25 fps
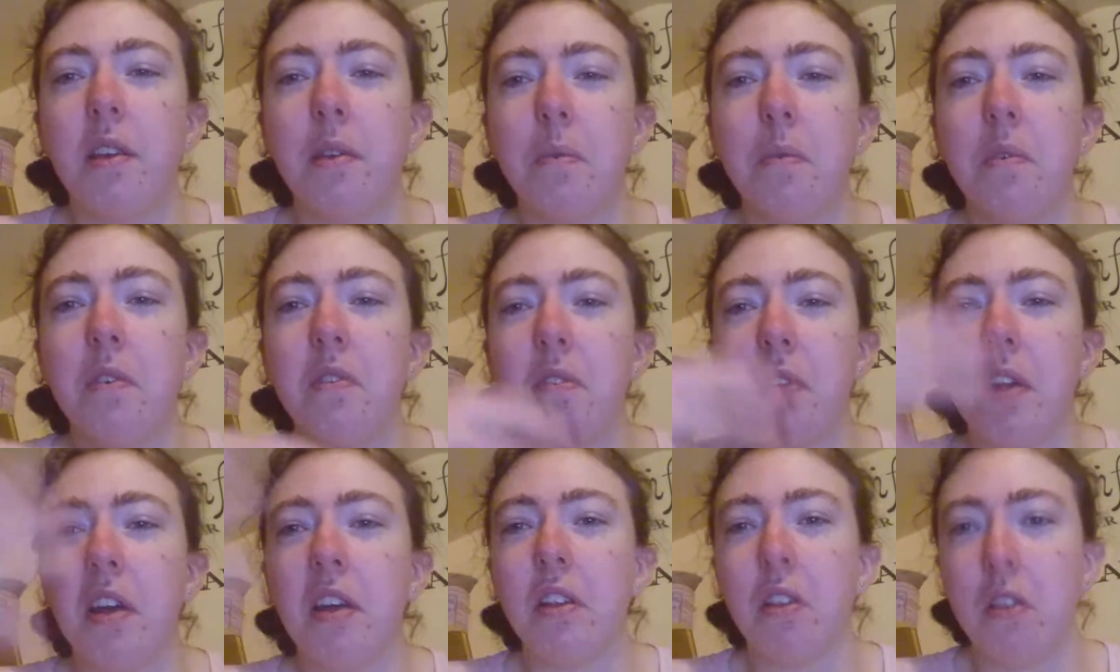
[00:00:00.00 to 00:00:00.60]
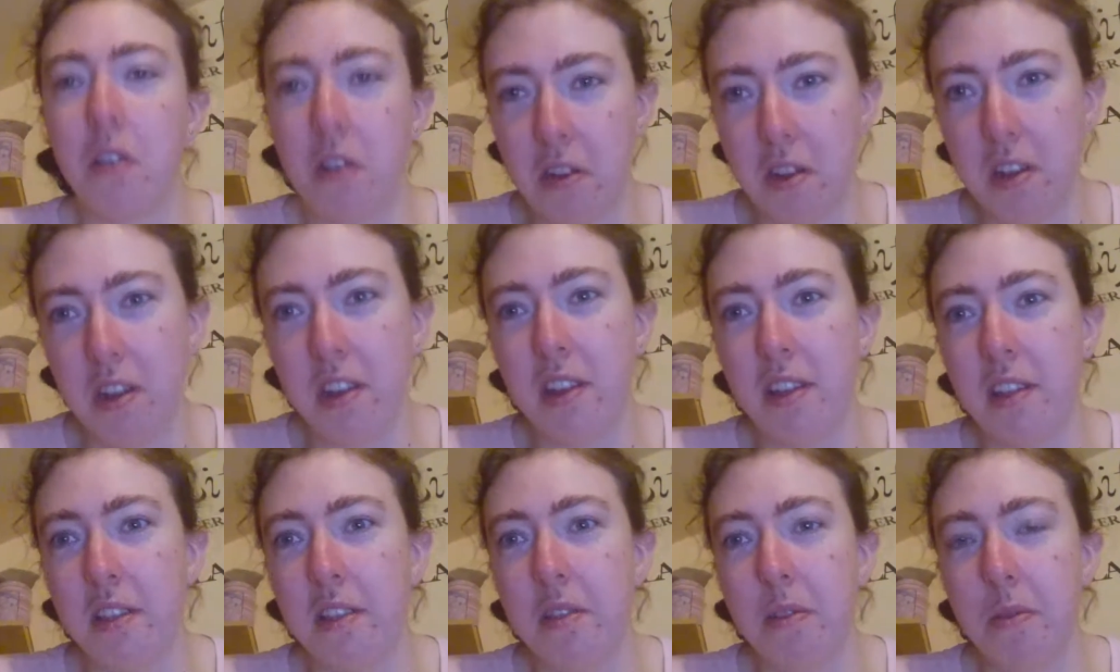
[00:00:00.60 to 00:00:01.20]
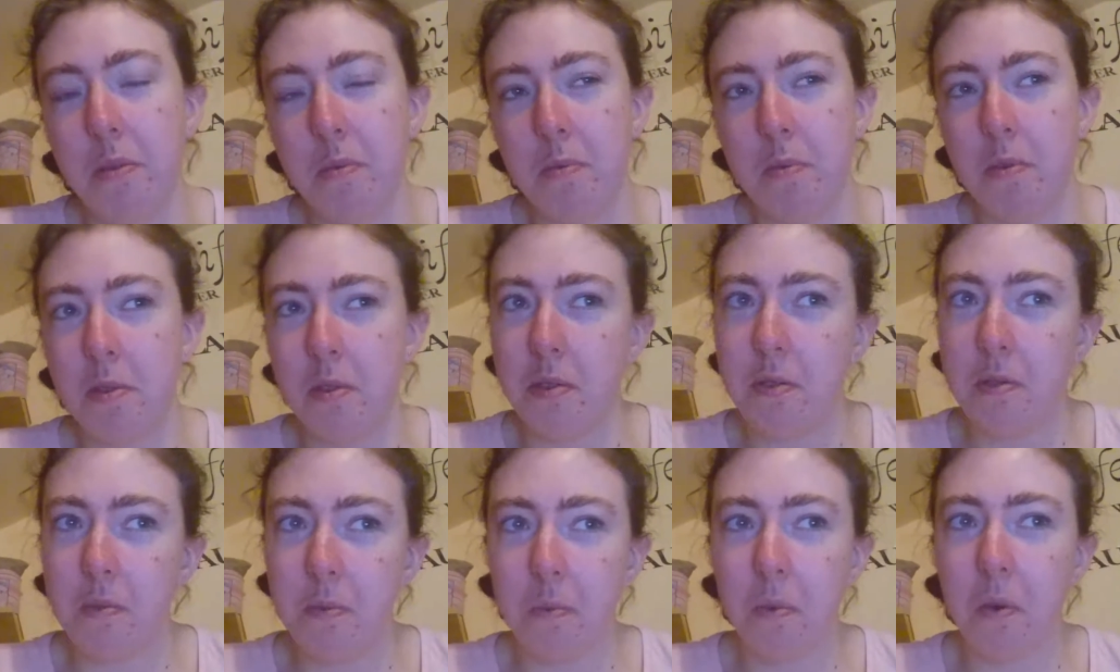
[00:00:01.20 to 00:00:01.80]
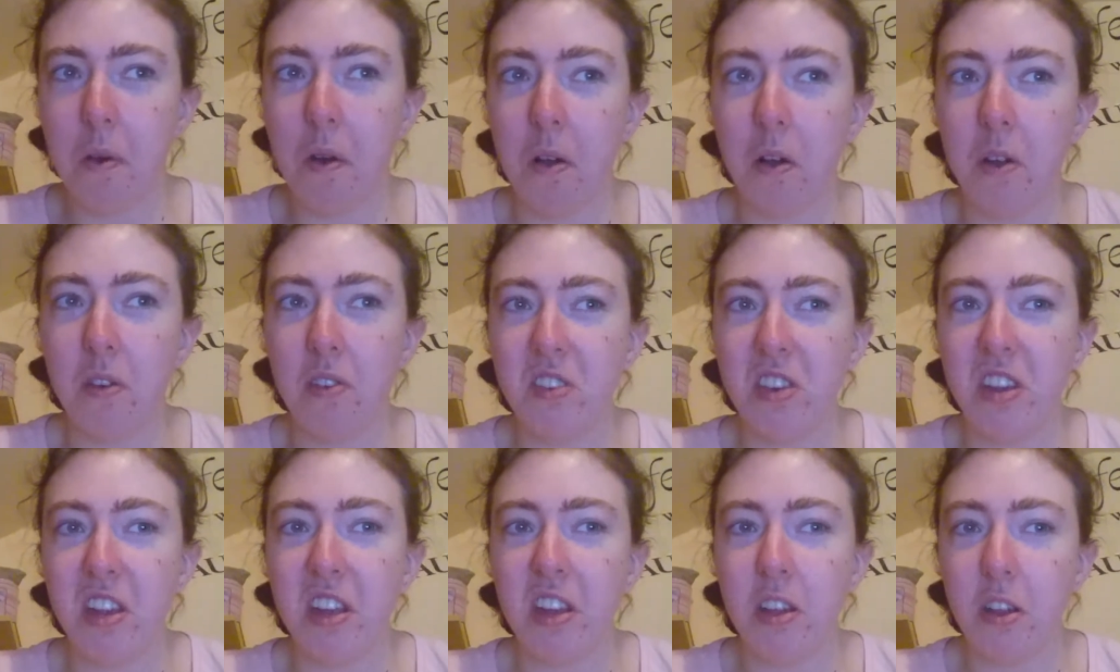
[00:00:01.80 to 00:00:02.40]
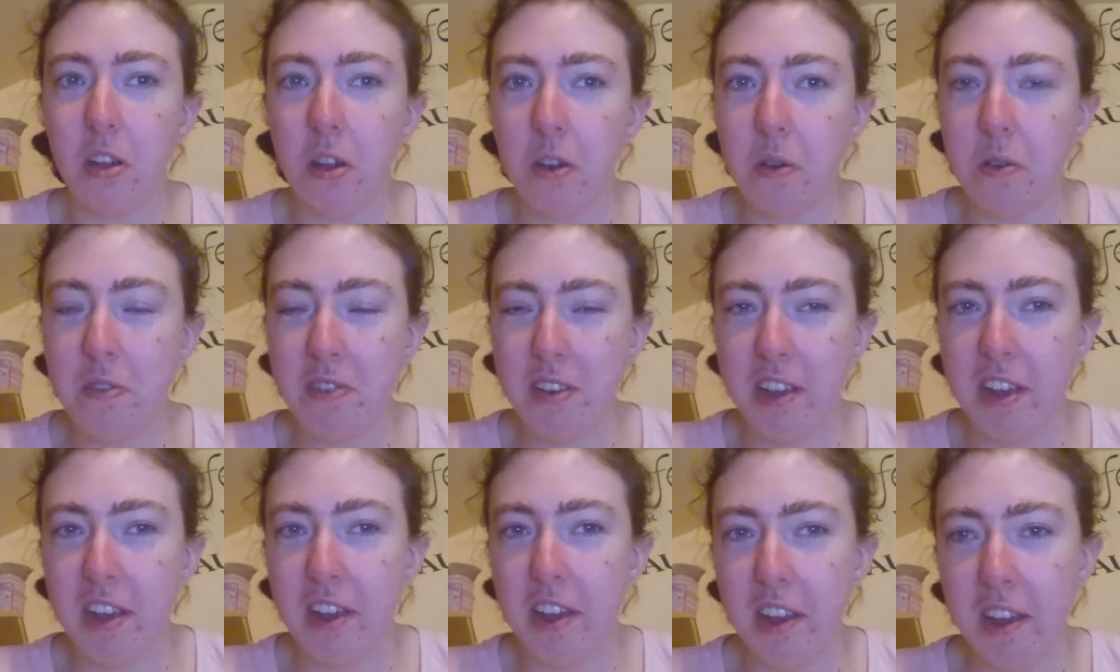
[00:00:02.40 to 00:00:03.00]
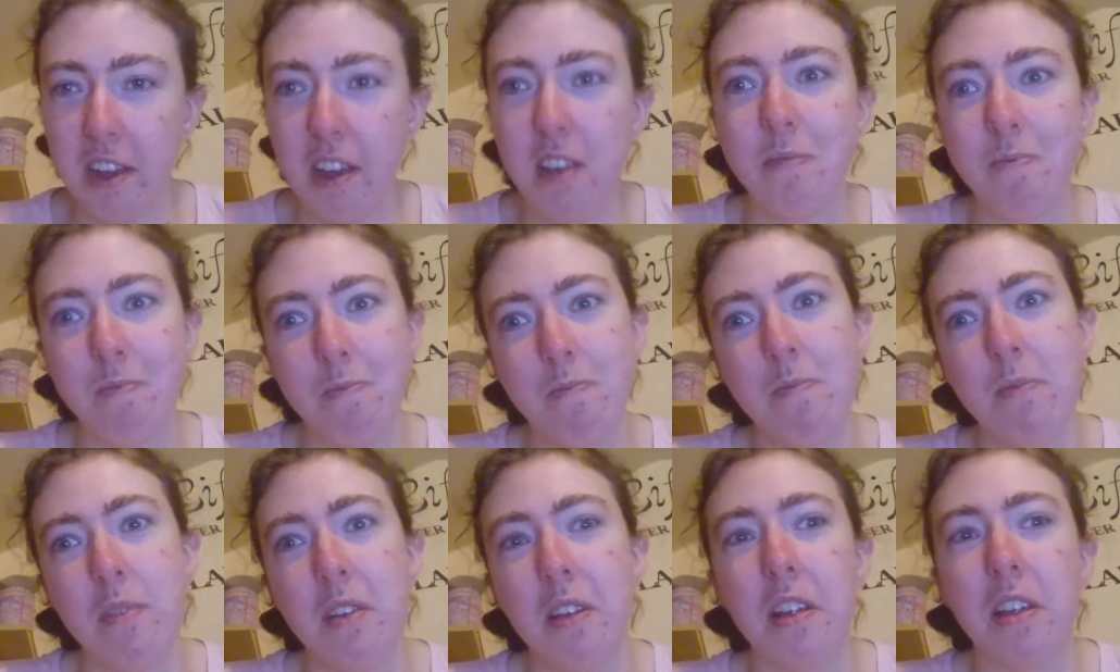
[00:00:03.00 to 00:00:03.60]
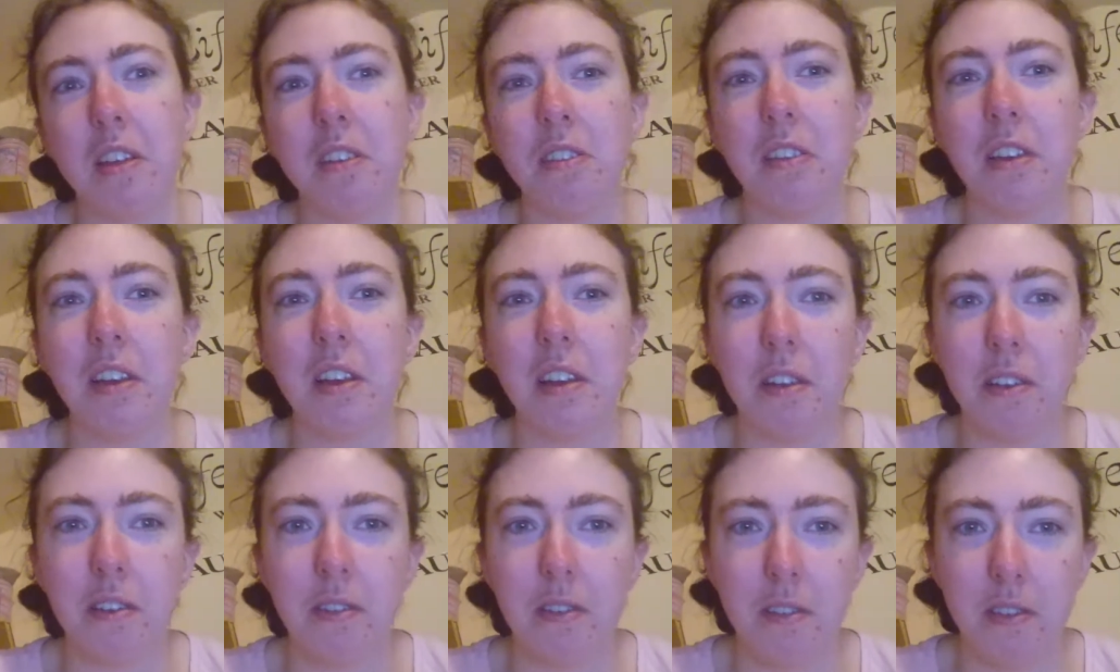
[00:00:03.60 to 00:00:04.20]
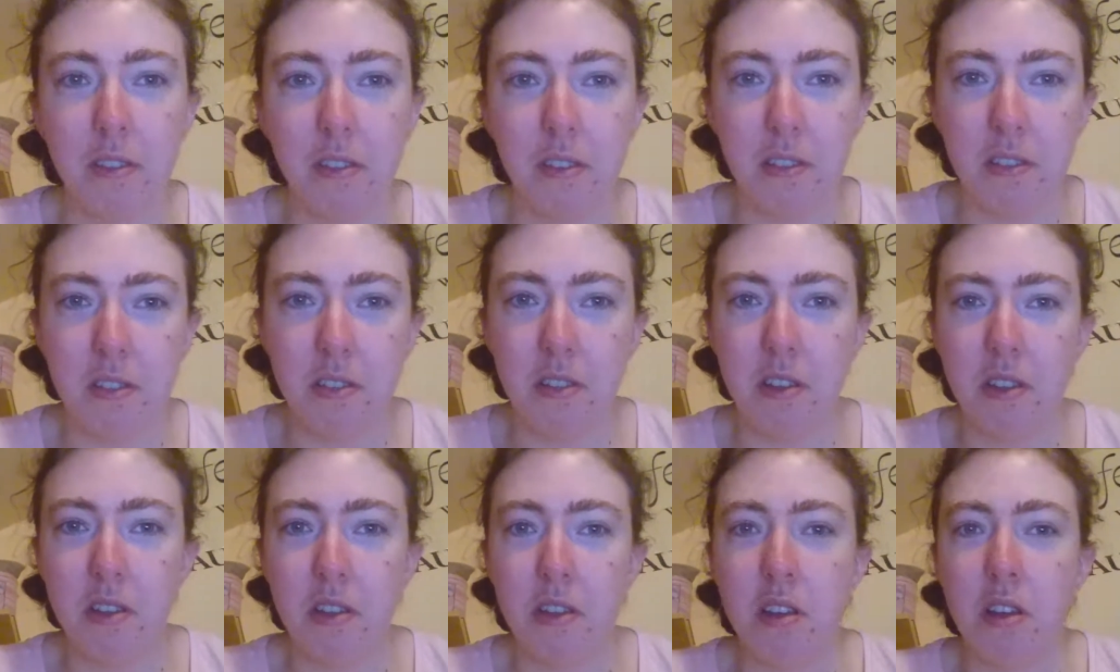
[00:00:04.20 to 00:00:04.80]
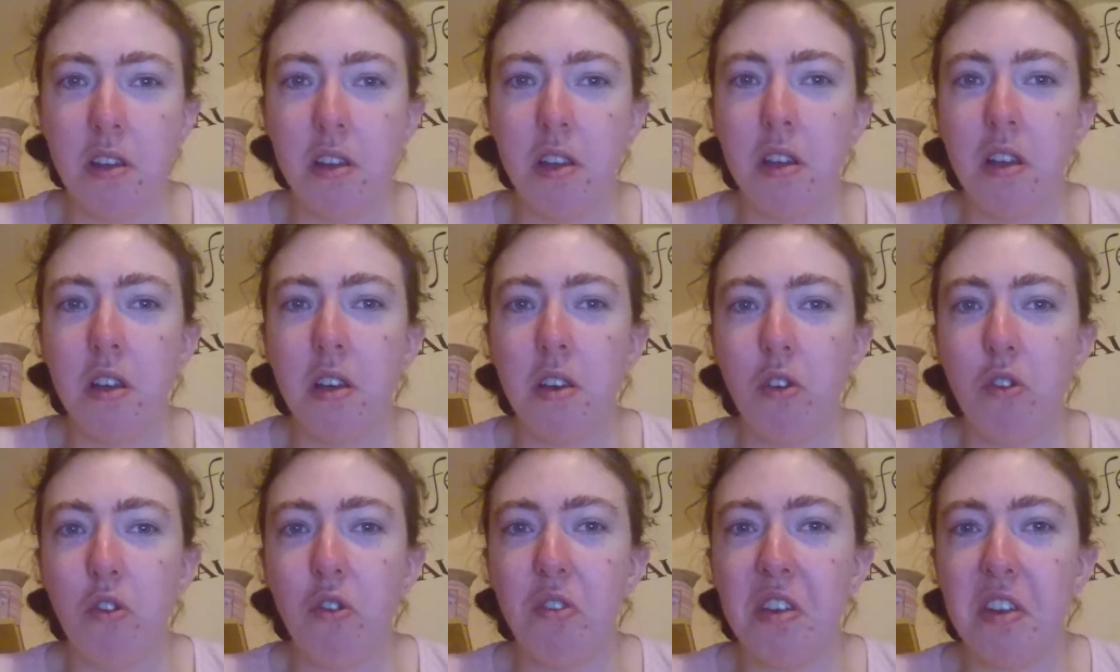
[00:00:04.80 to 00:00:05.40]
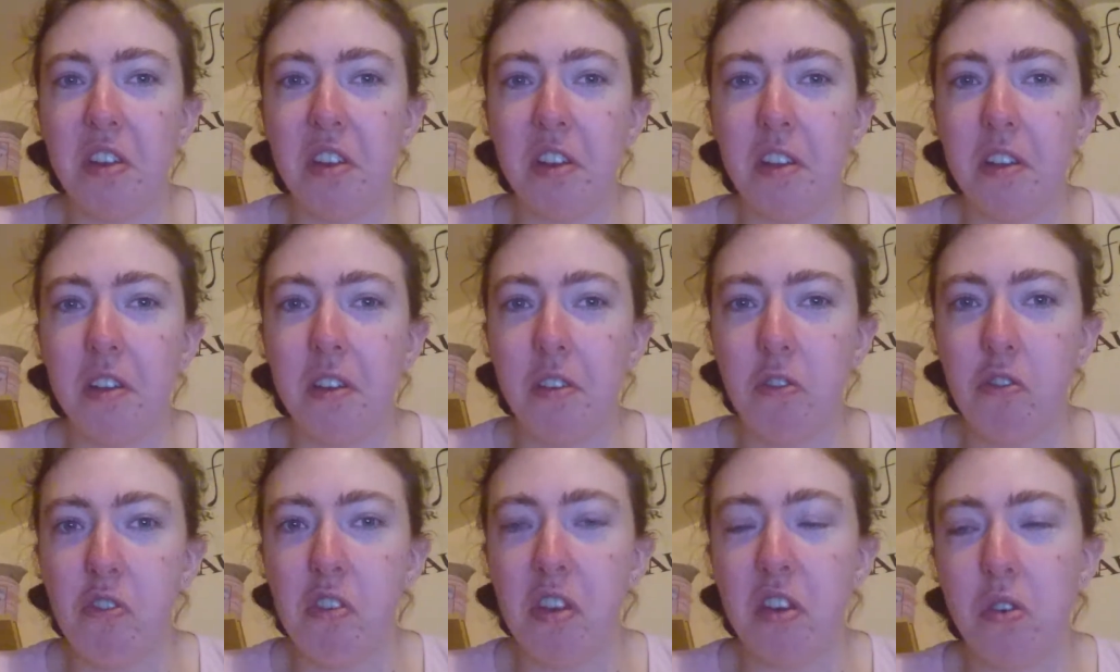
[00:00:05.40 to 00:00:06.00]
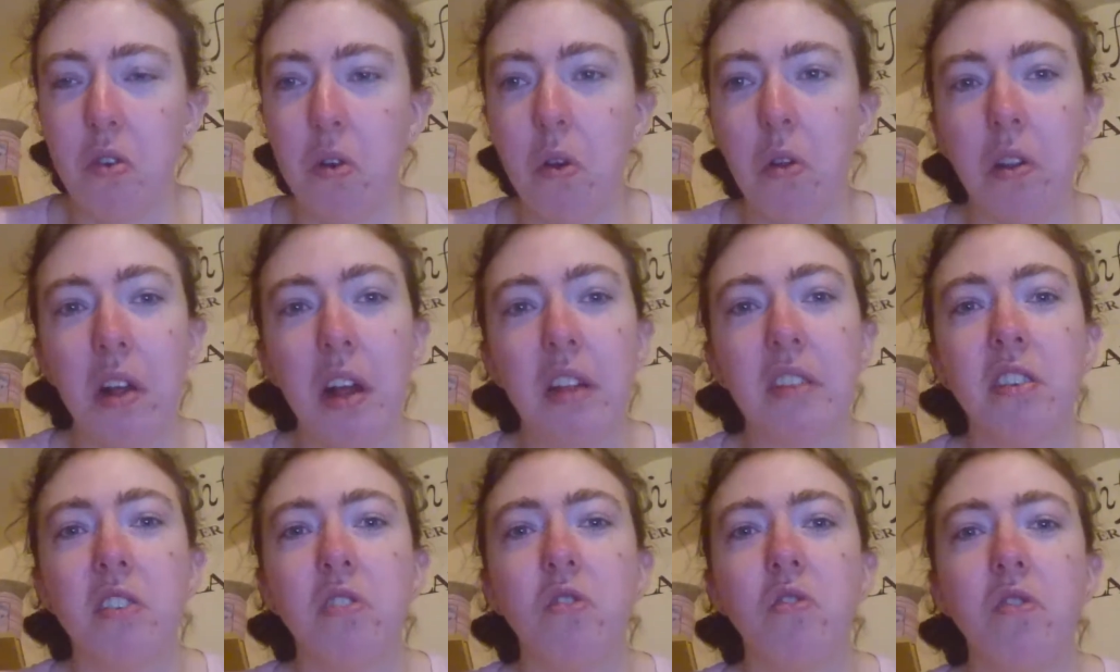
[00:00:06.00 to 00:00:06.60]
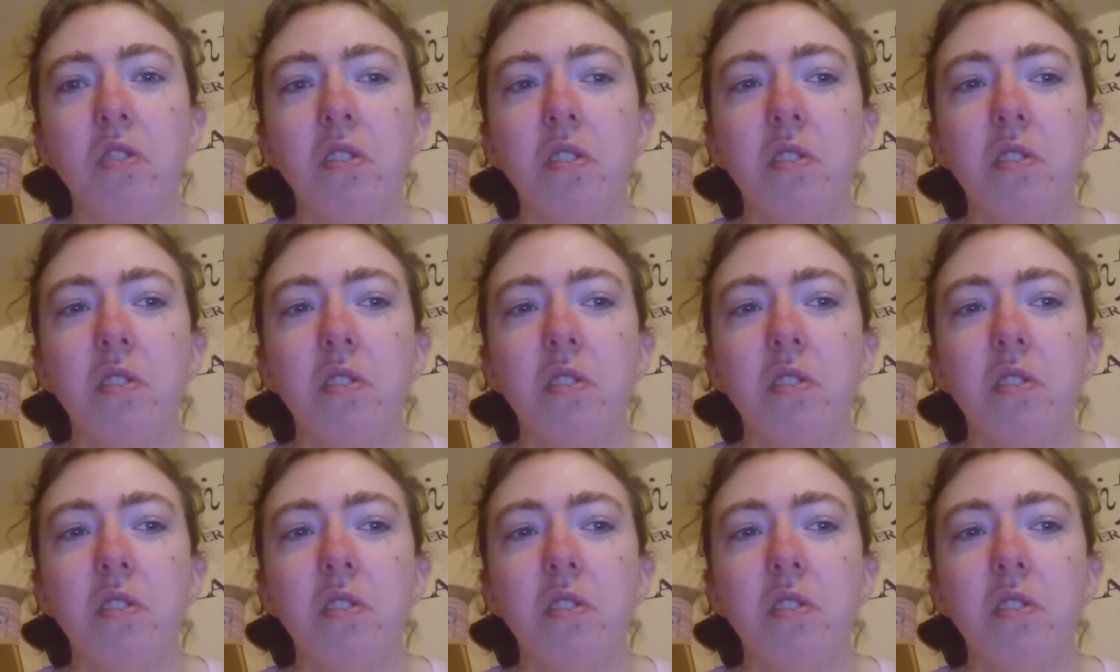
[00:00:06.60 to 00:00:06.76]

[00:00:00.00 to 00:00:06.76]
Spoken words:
with like an ology, logy has like Greek or Latin